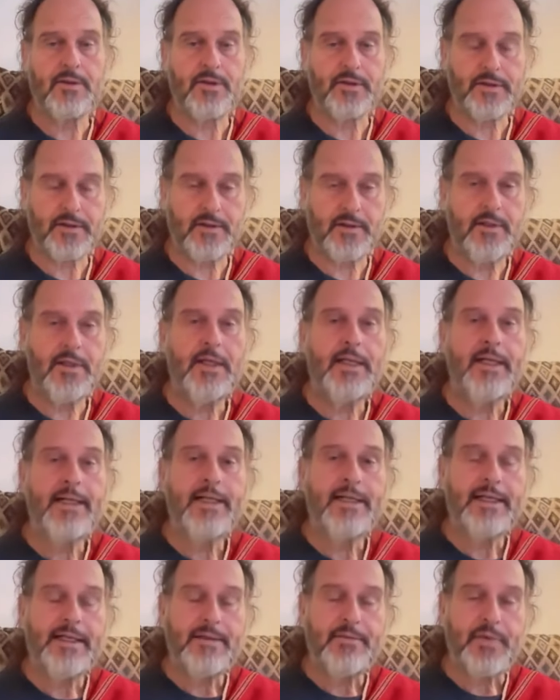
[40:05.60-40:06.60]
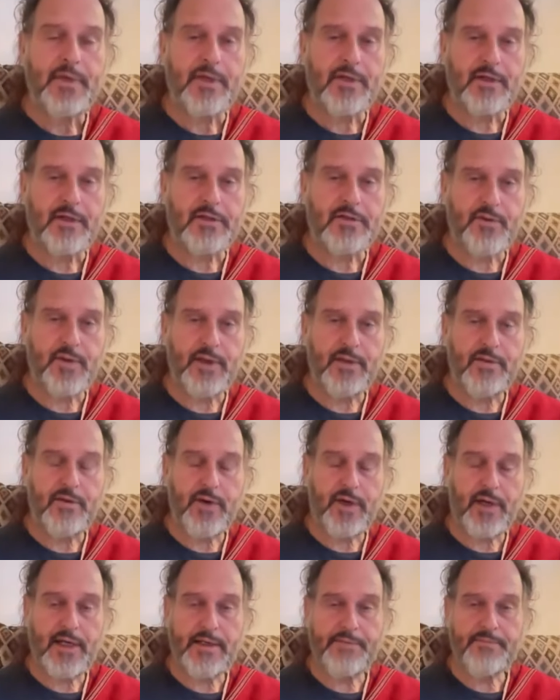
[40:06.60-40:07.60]
Good. Because when
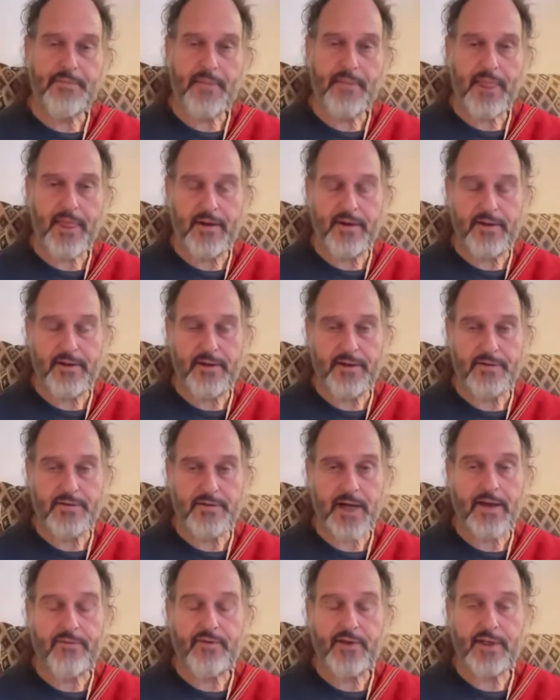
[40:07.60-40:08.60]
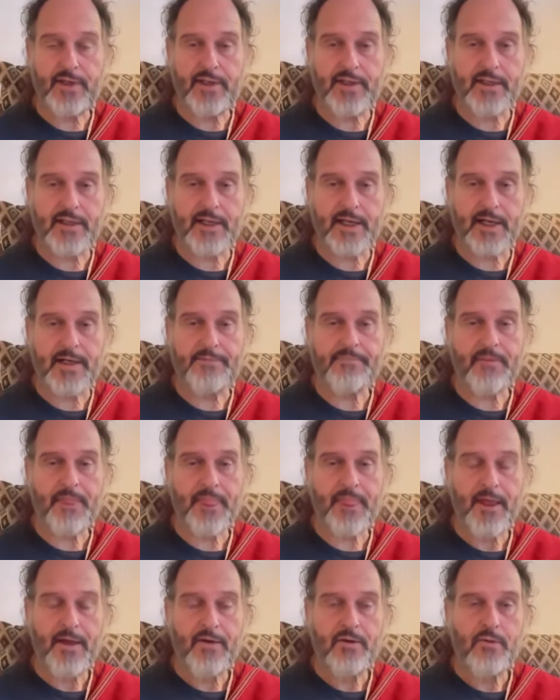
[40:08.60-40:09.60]
you are driving in a car,
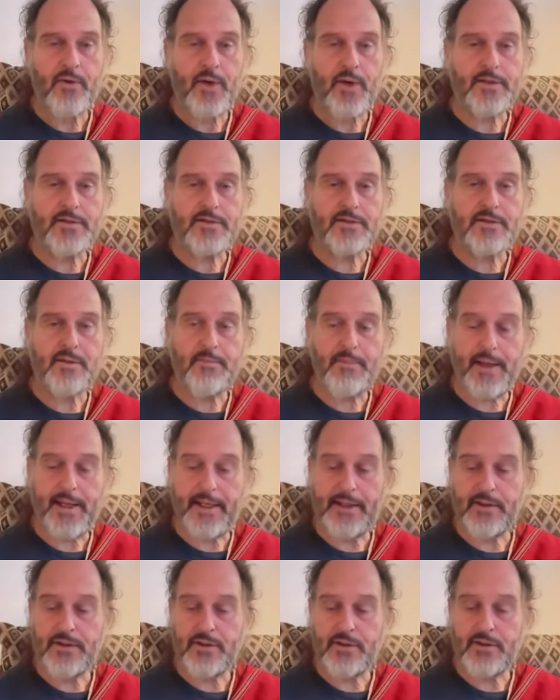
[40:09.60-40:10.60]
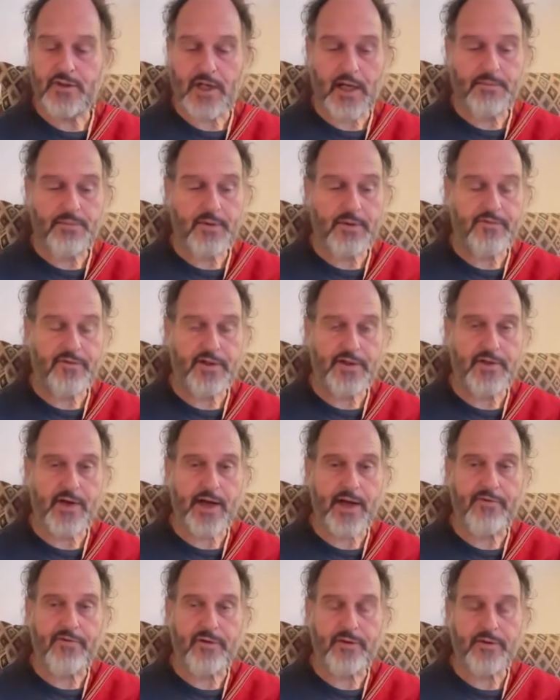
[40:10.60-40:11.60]
what is the main job of the
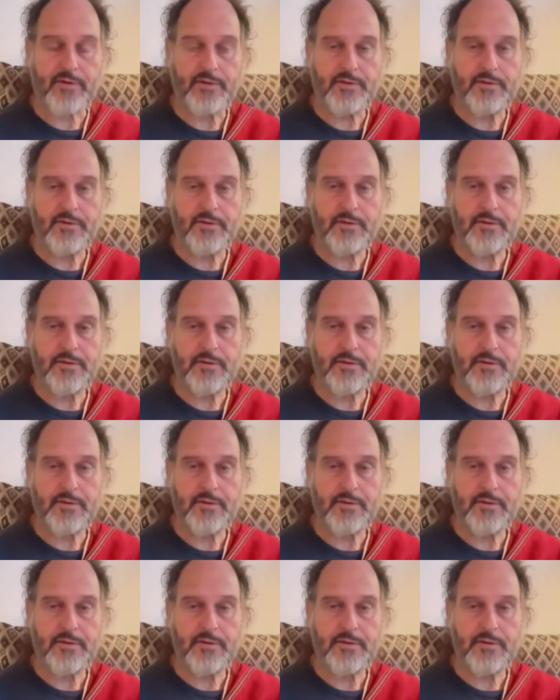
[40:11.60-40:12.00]
driver?